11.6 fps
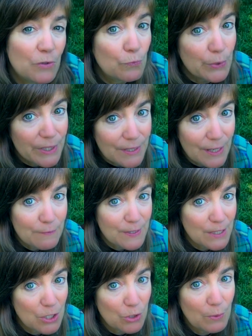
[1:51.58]
the real life
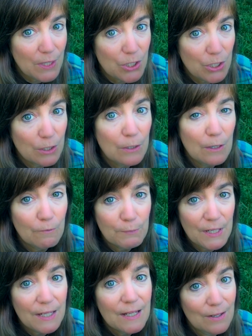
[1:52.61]
situation of
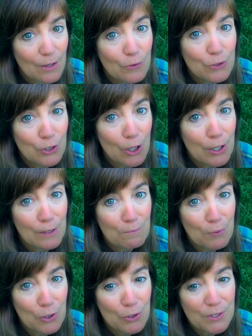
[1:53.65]
meeting another dog in
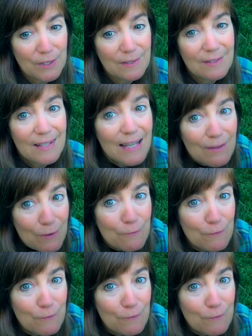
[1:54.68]
person, even